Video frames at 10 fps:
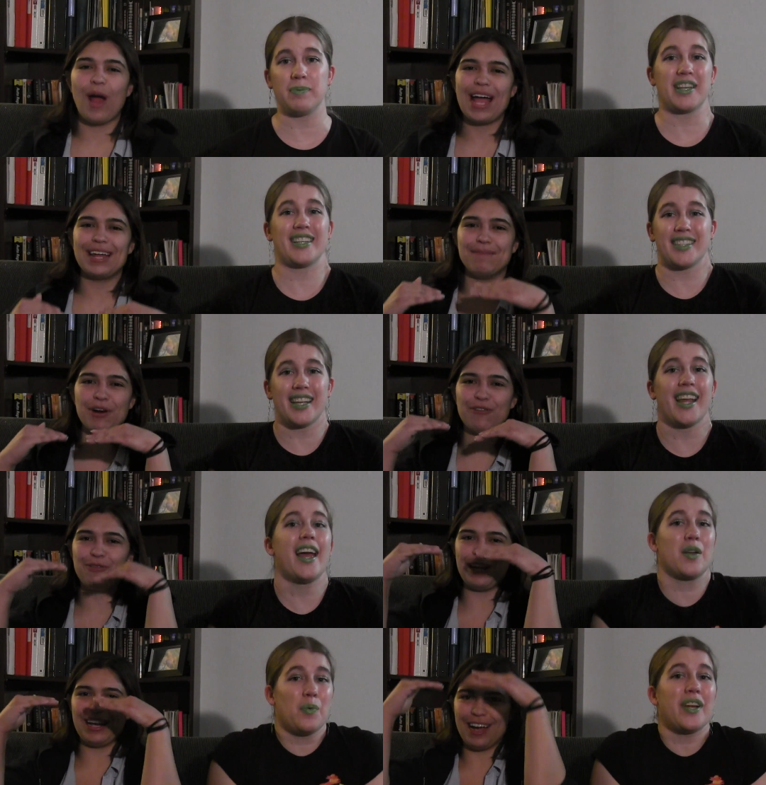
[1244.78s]
Speaker 1: Ryan because, Murphy.
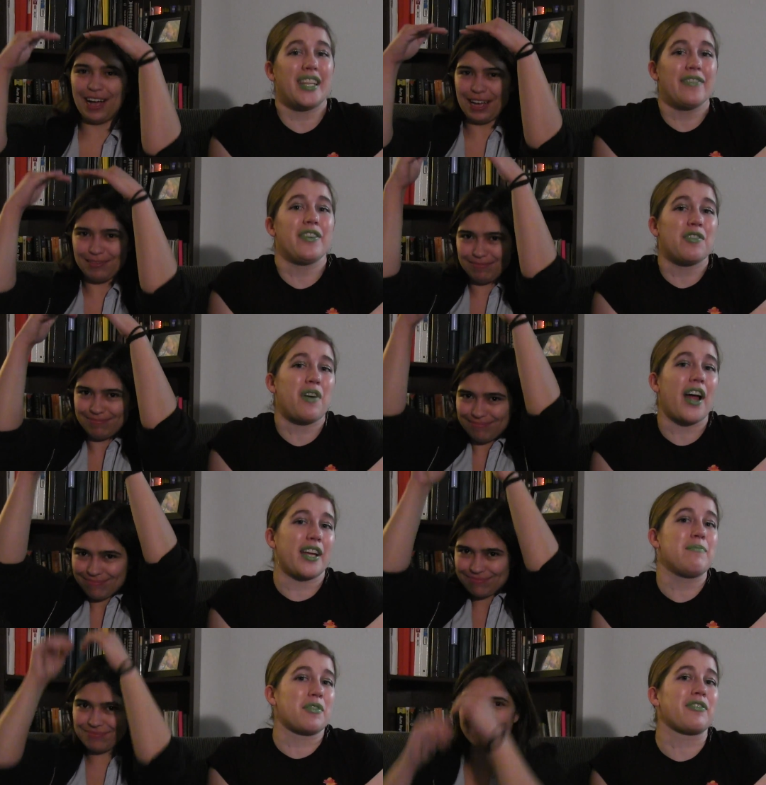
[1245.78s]
Again, we live in a
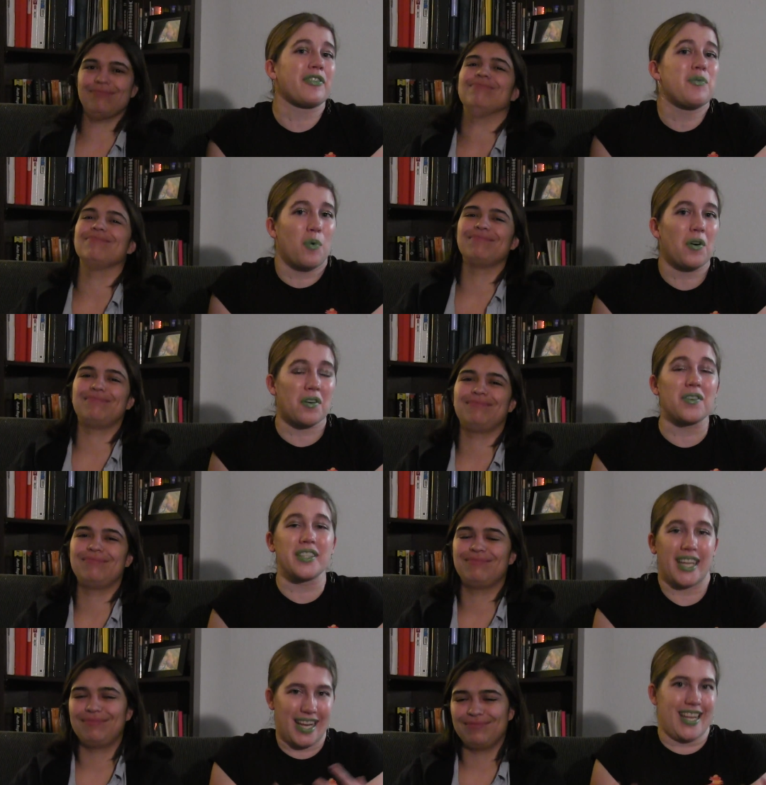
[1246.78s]
Ryan Murphy
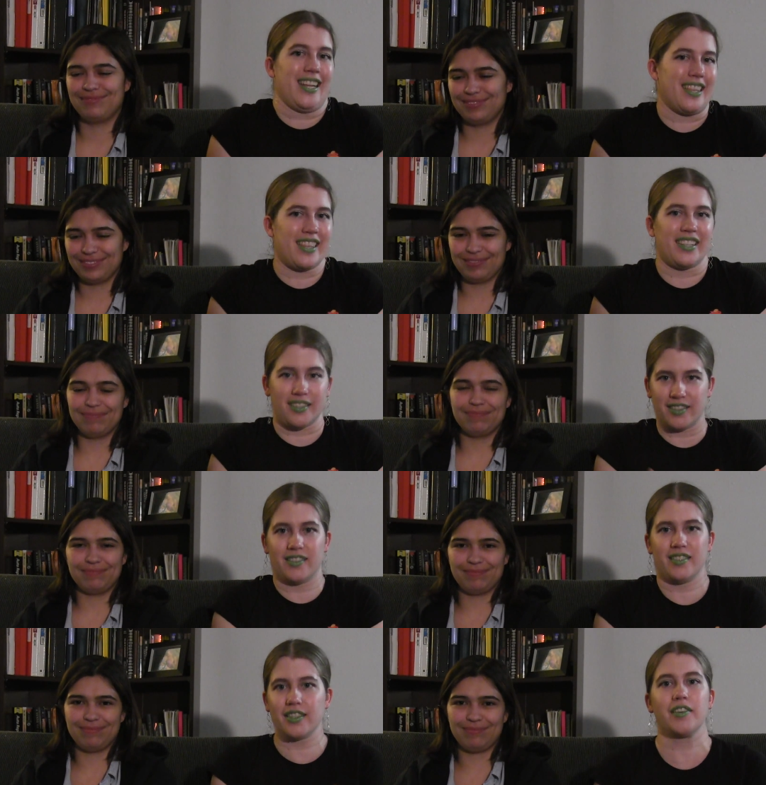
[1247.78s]
world in this
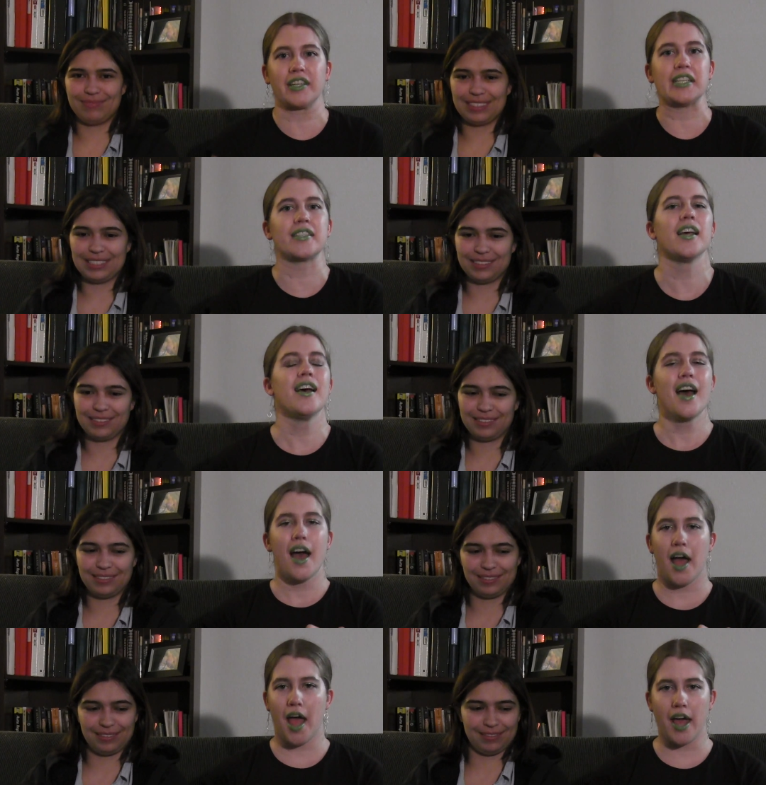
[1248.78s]
series.
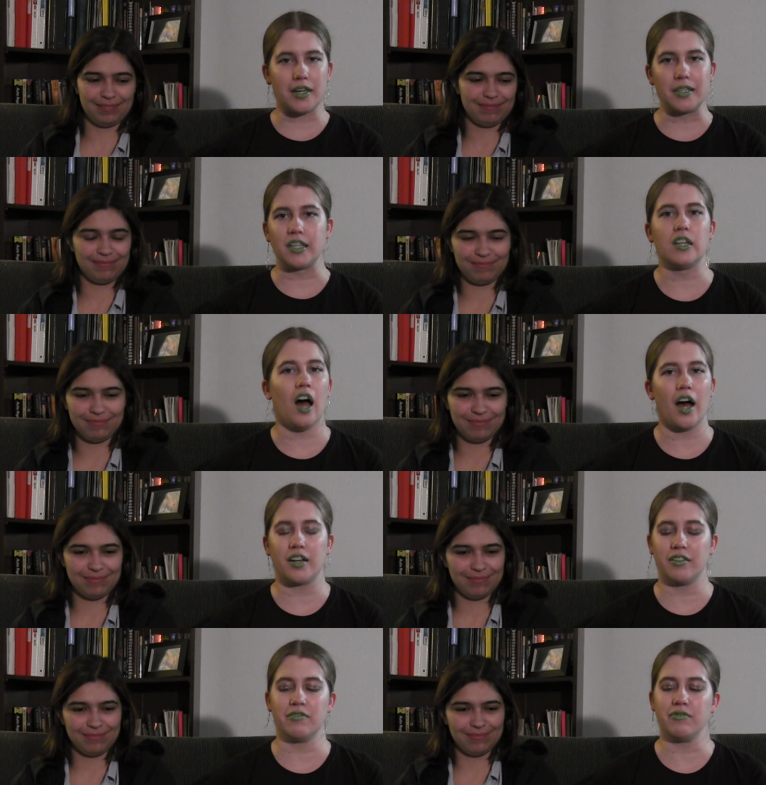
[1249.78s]
And a
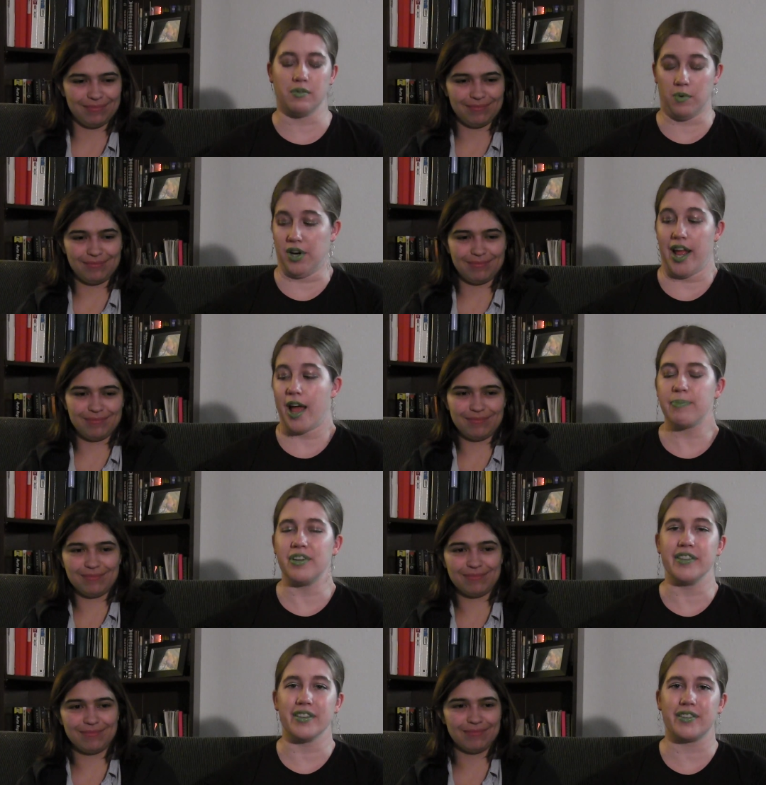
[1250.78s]
lot of what
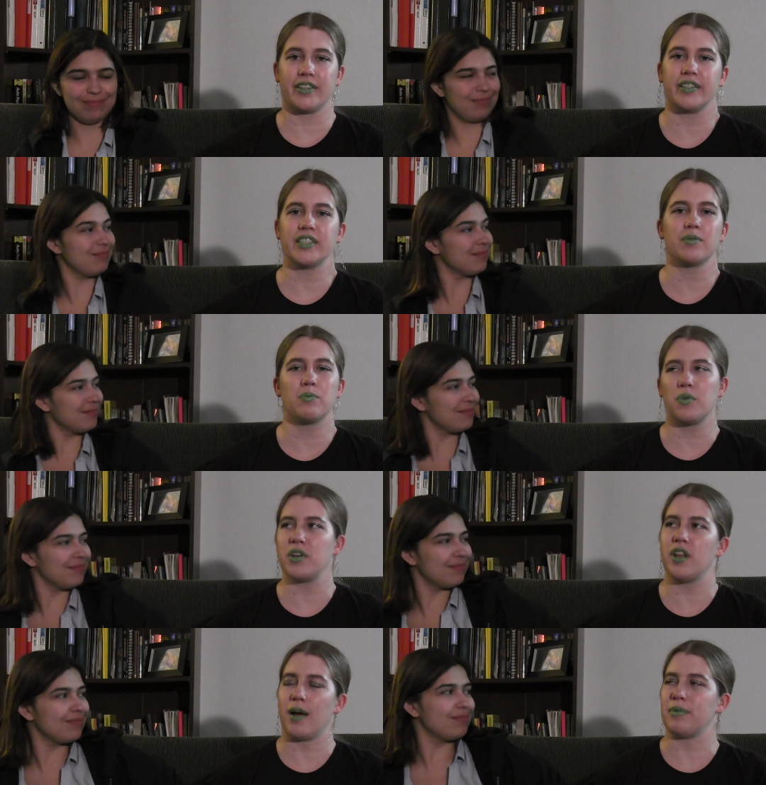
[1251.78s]
happened in this series
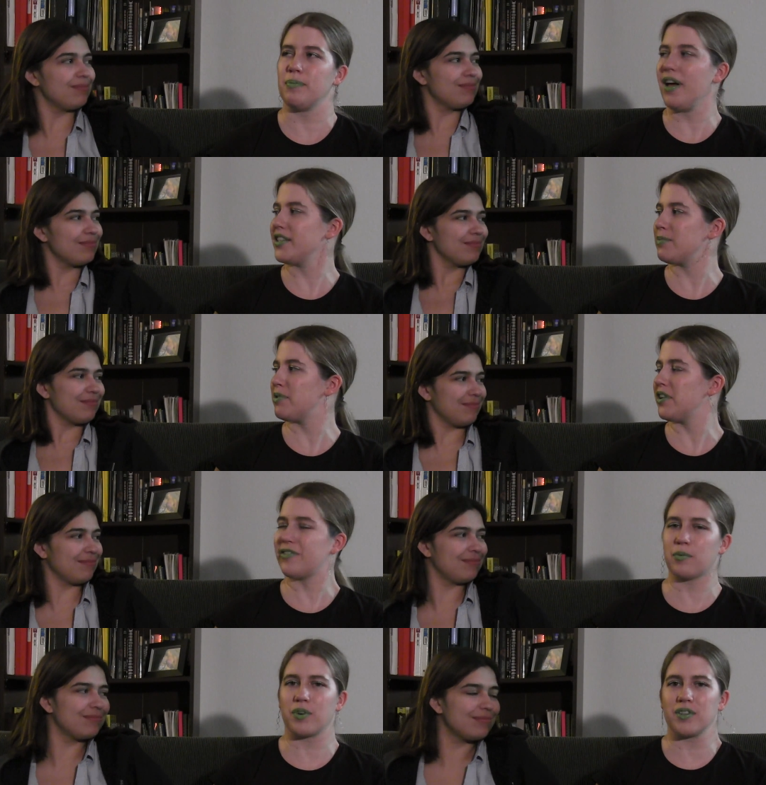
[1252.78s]
would not be possible
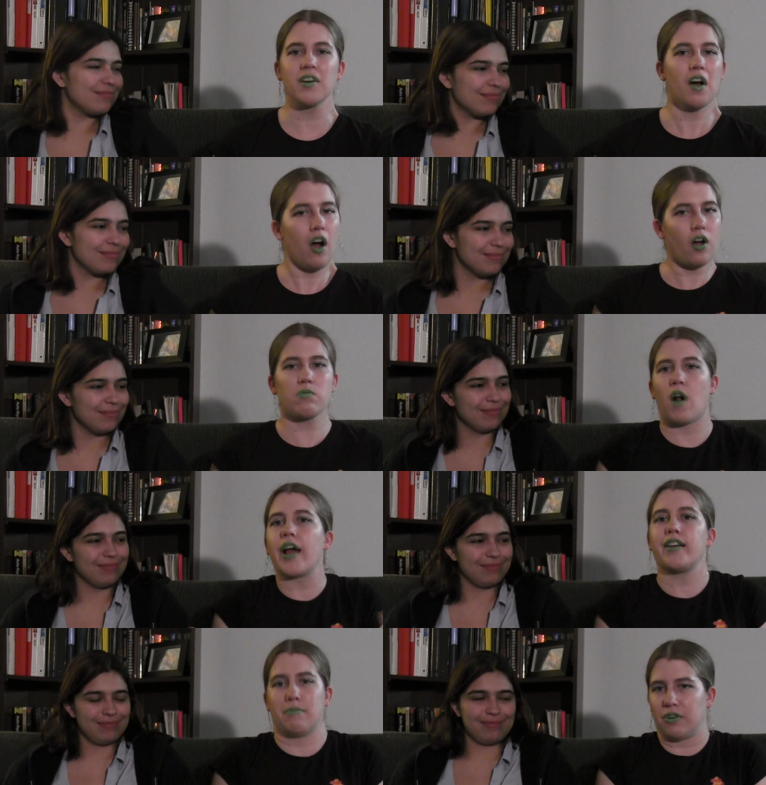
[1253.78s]
if it weren't a
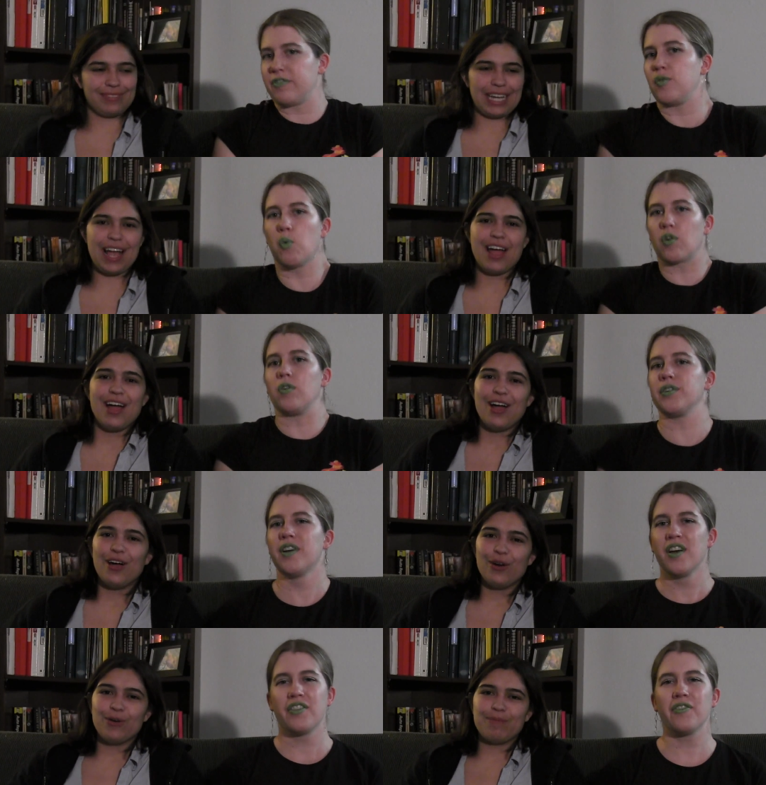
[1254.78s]
Ryan Murphy world.
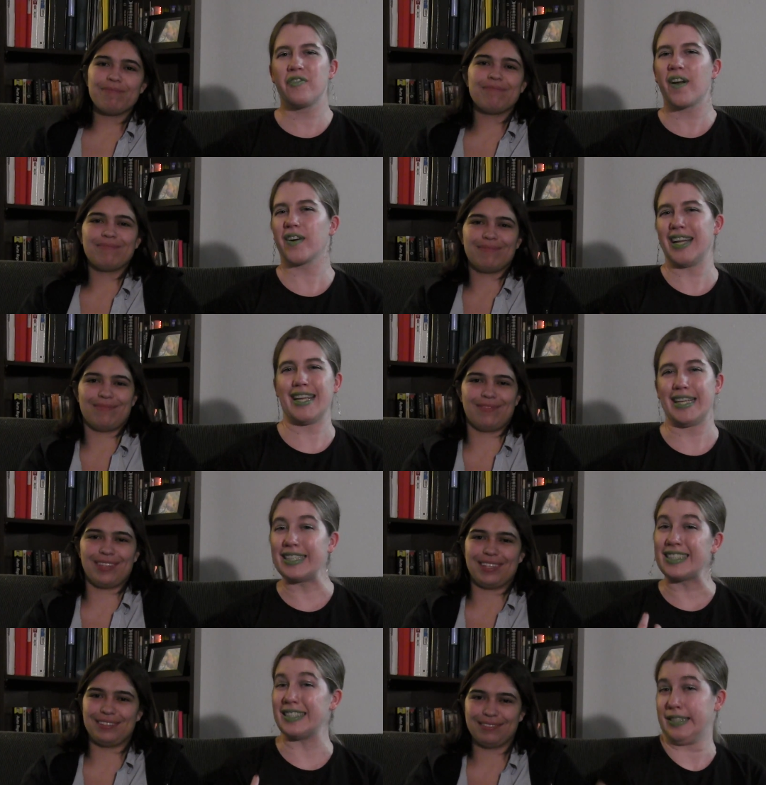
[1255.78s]
The very
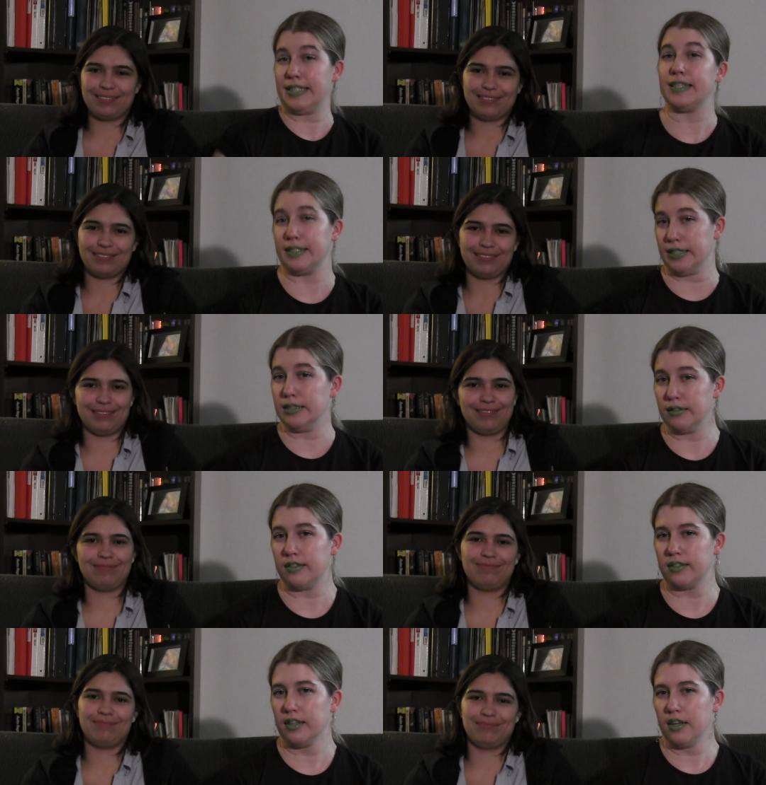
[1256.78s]

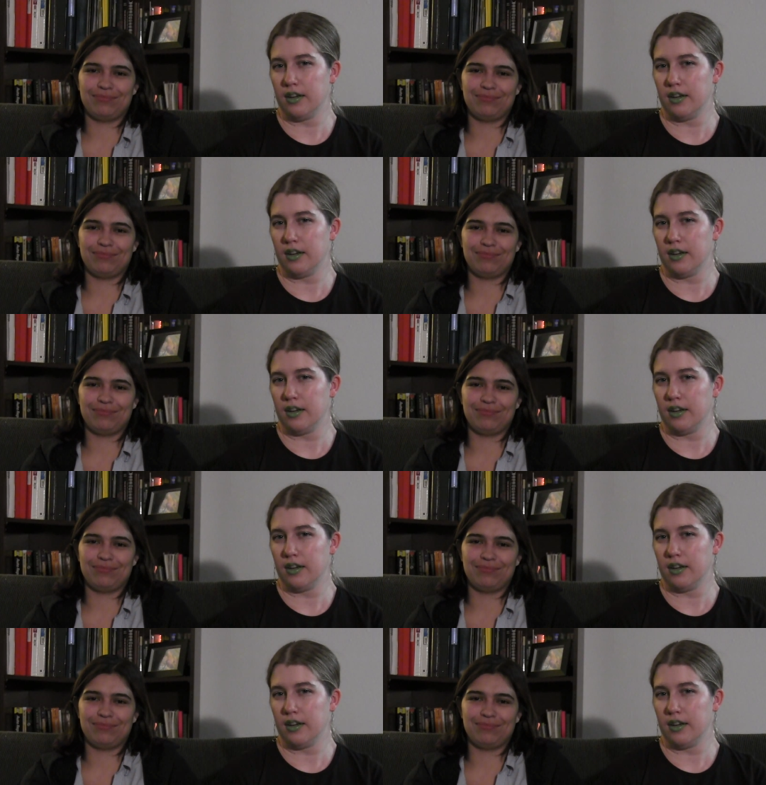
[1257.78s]
existence